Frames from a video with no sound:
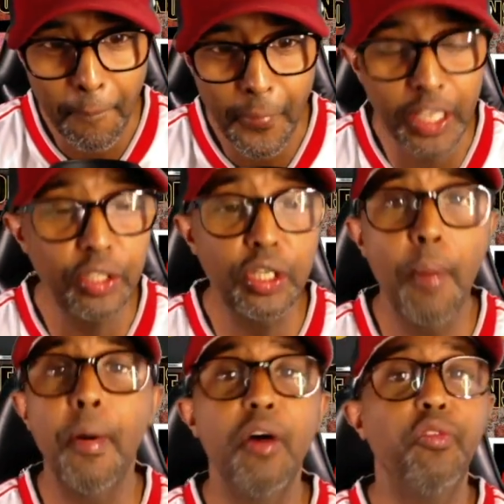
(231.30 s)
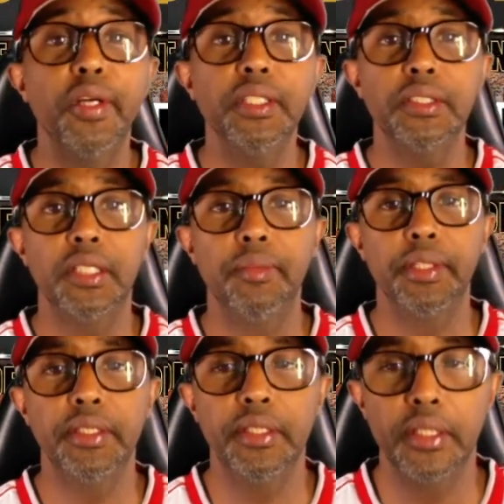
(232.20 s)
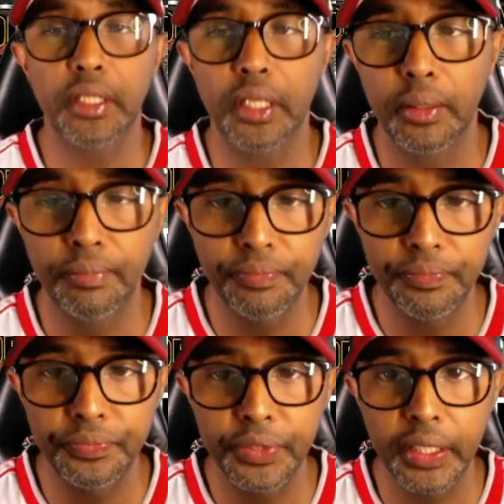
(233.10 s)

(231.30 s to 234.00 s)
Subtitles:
It could go both ways, you know what I mean?